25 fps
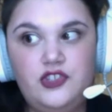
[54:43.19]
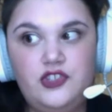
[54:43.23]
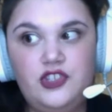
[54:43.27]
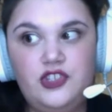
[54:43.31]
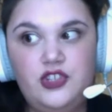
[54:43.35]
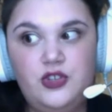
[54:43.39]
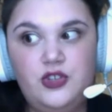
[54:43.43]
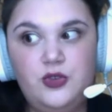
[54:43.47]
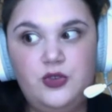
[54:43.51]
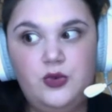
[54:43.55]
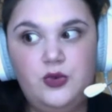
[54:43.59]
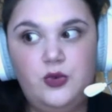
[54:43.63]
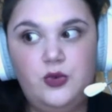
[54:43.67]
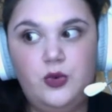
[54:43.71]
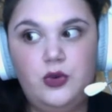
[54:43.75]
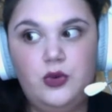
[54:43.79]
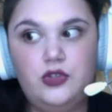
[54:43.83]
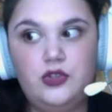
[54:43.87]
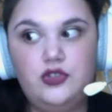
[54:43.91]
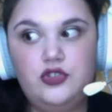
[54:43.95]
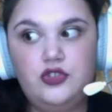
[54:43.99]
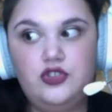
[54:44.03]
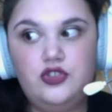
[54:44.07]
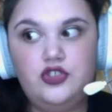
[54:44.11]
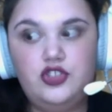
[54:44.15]
to
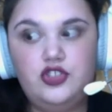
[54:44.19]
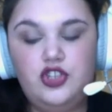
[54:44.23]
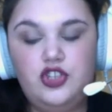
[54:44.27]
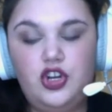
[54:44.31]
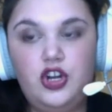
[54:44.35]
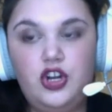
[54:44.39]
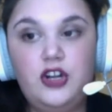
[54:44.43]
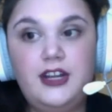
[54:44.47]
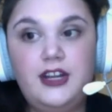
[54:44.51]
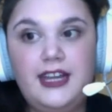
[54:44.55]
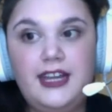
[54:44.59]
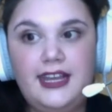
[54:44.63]
turn